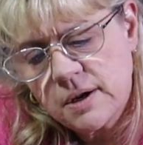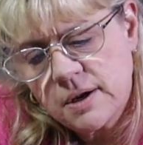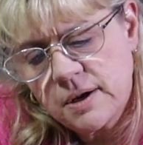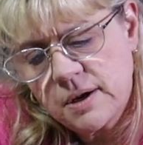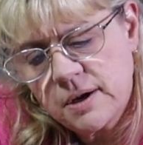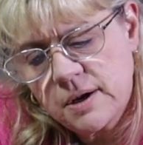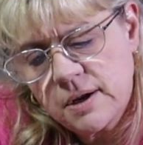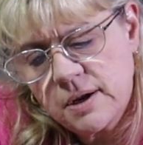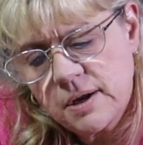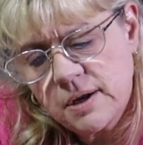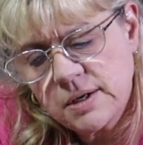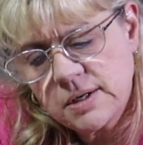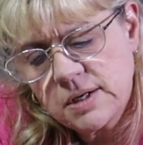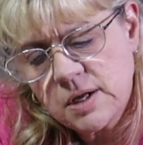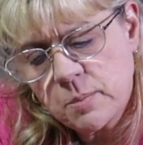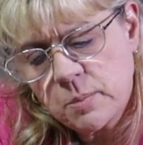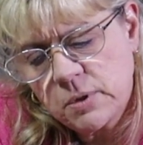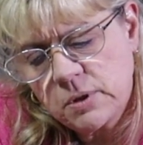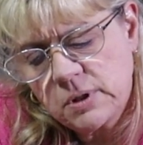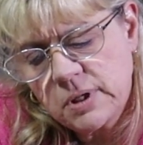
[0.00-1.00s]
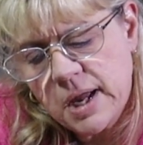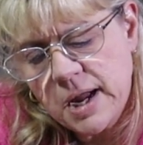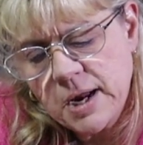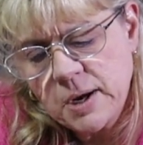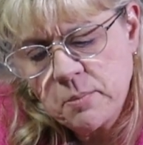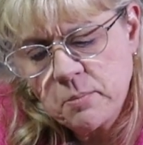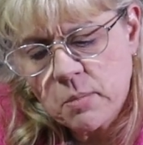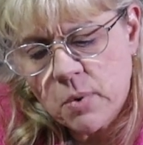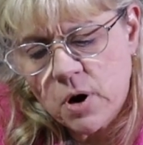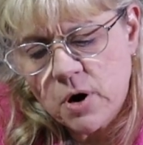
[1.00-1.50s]
Double
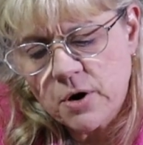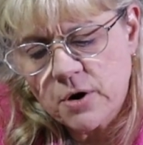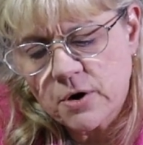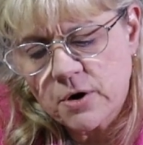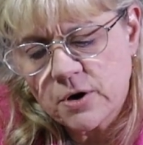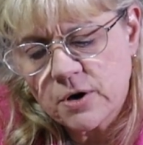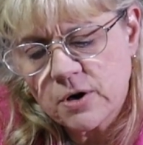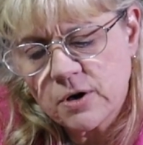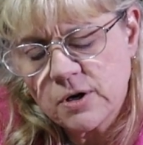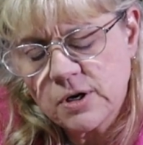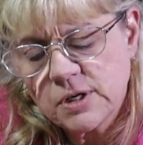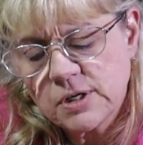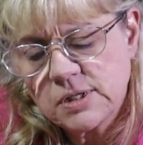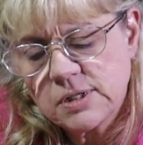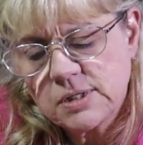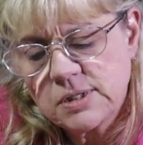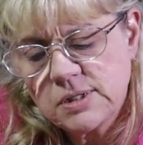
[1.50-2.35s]
line marker.